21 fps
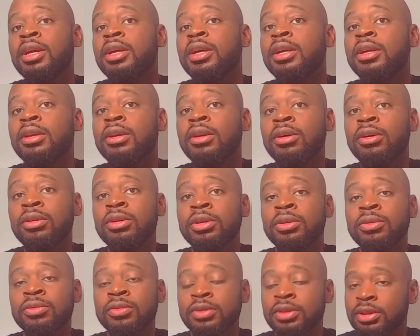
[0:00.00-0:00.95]
You know,
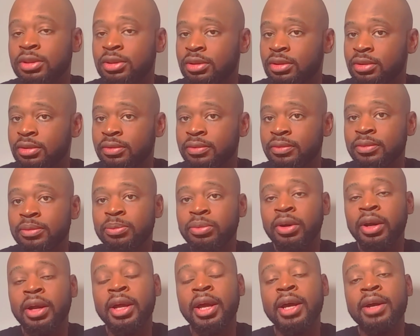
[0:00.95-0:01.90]
you was
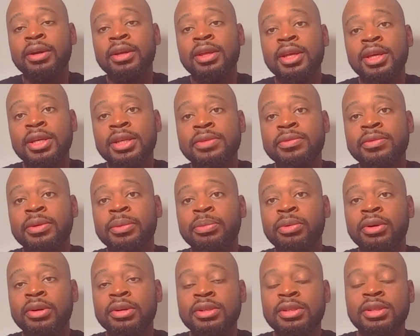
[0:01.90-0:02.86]
probably have kids with the
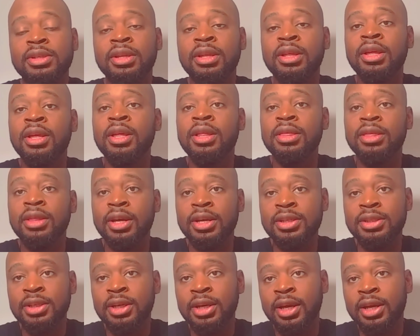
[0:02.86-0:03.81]
person,
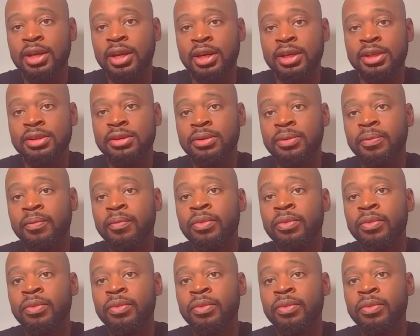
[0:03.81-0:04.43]
things of that nature.